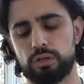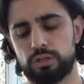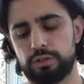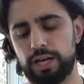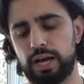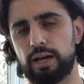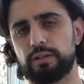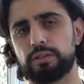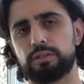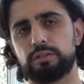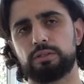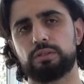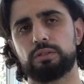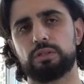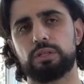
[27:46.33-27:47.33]
that
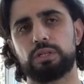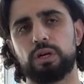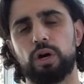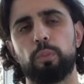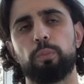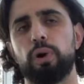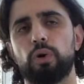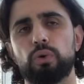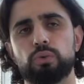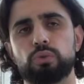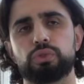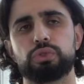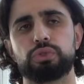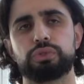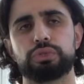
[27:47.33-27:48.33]

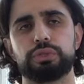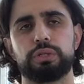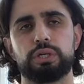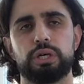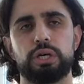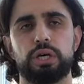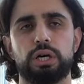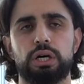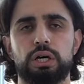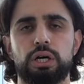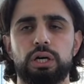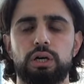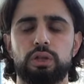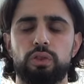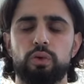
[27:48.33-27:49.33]
opposed uh,
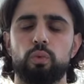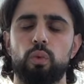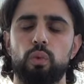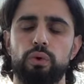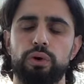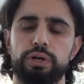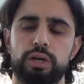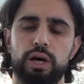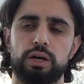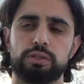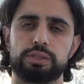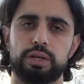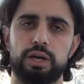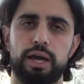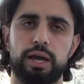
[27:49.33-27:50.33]
the war in
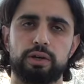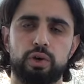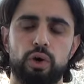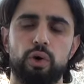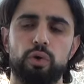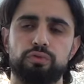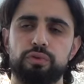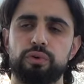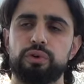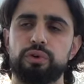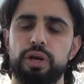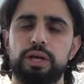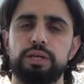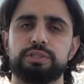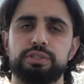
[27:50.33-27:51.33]
Gaza and called for
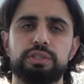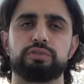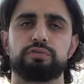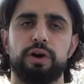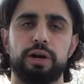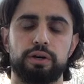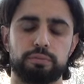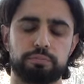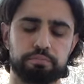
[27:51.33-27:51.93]
a ceasefire.